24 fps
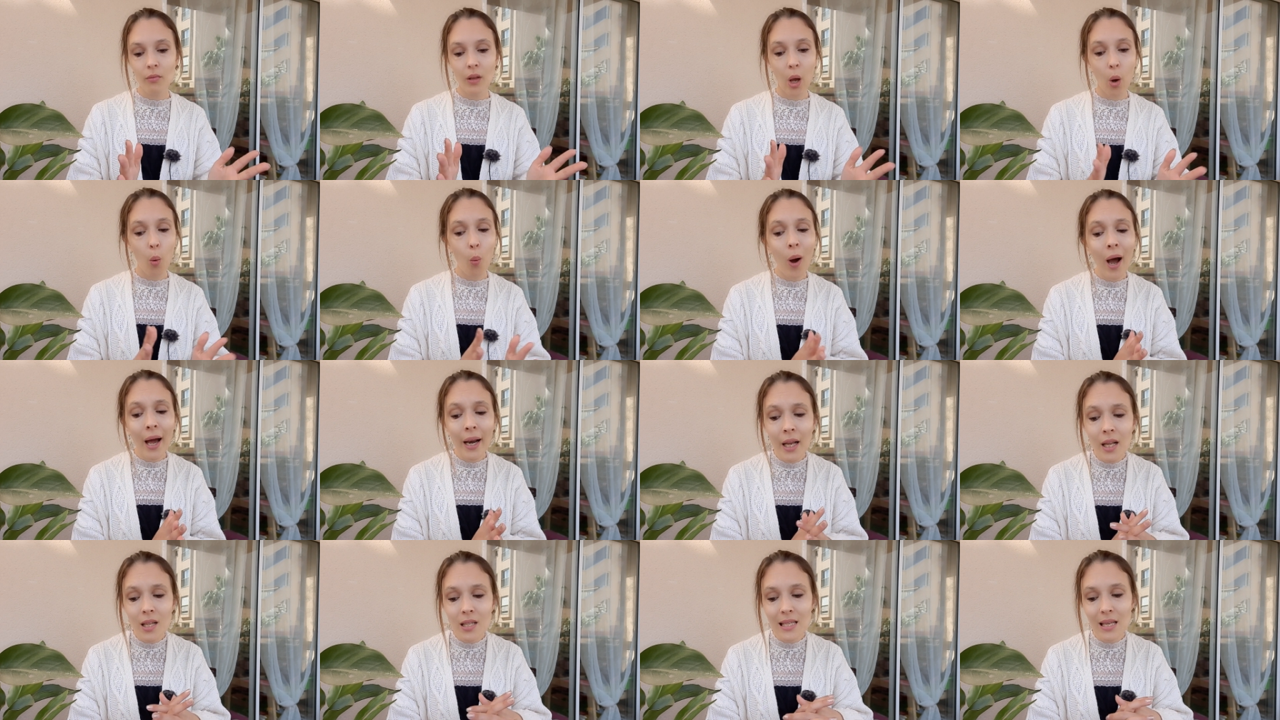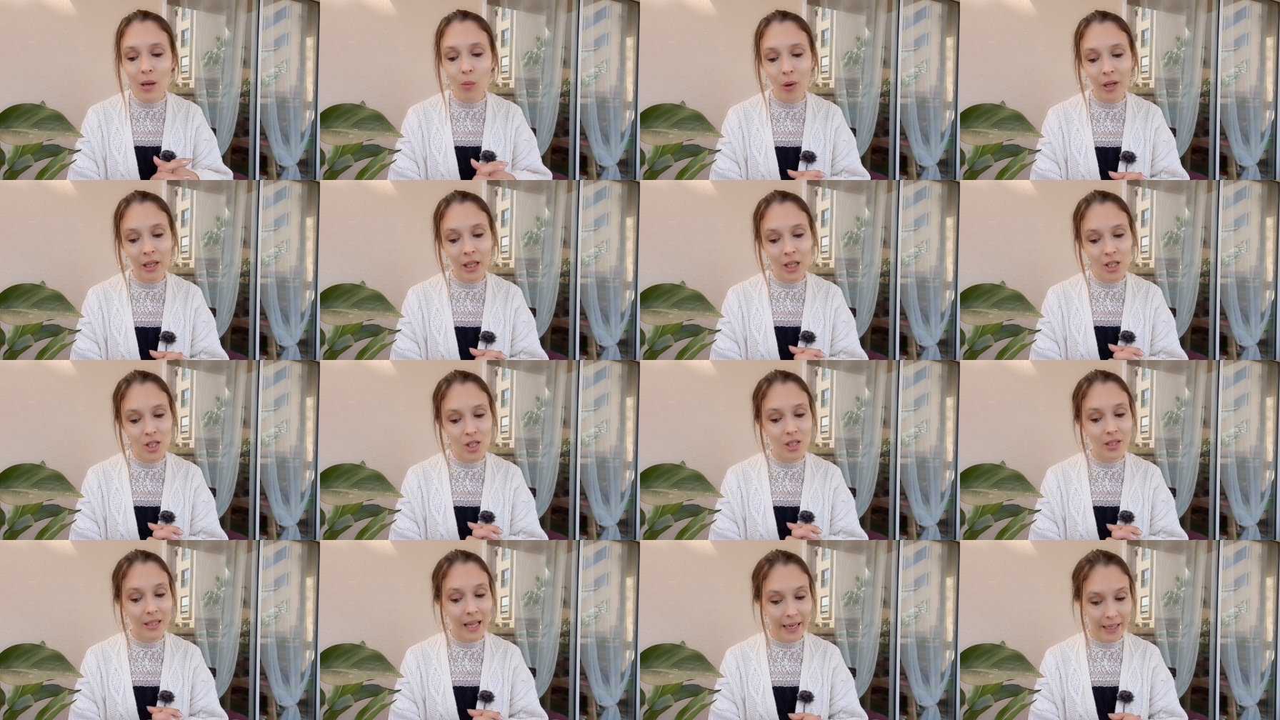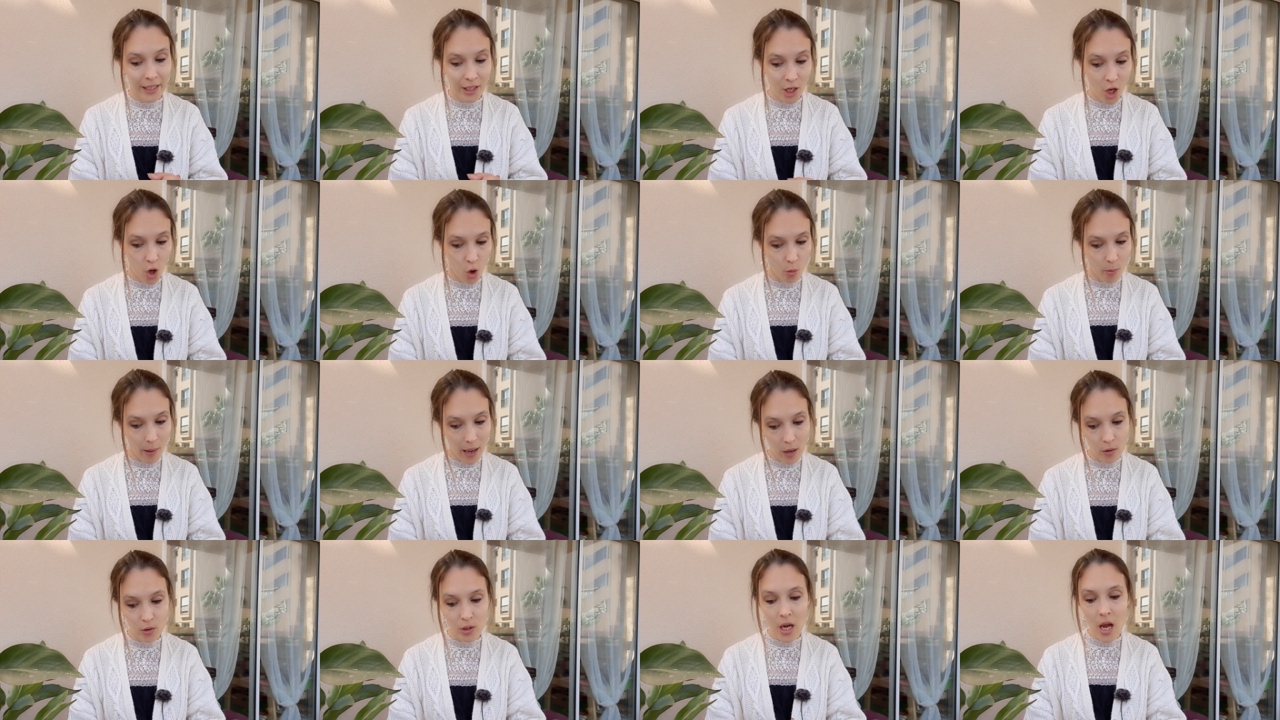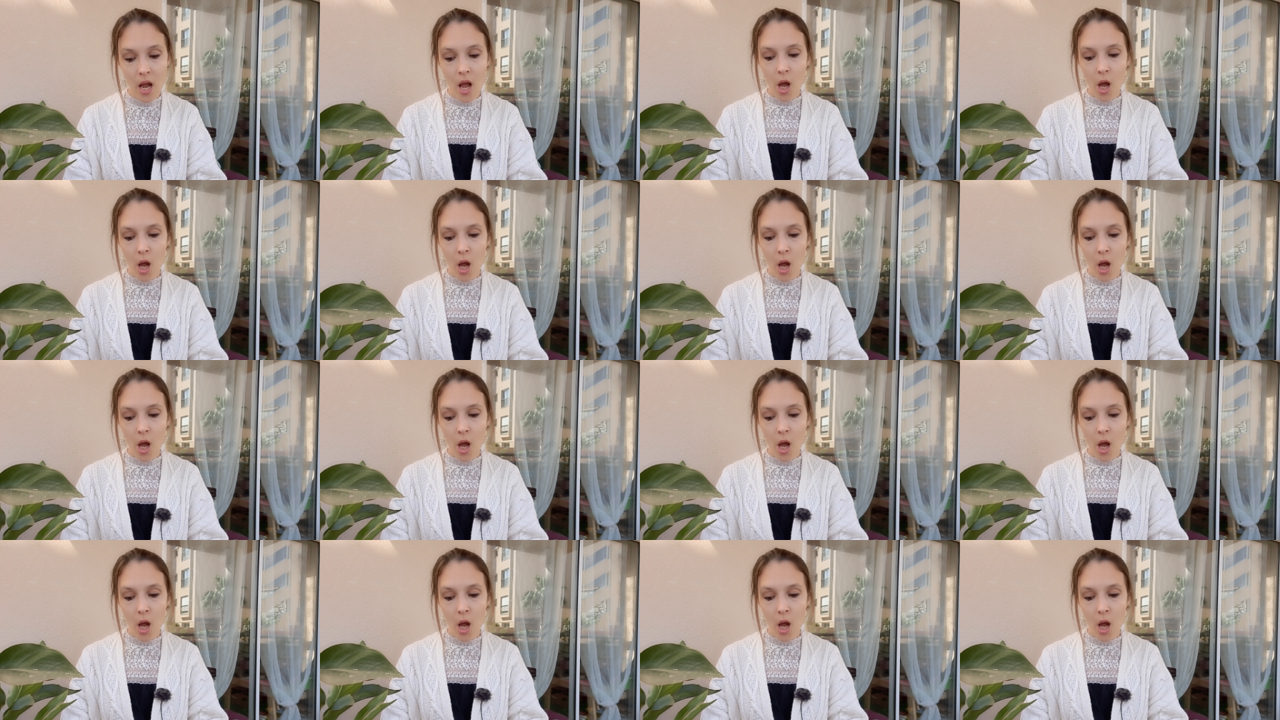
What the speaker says: What else I wanted to let you know about?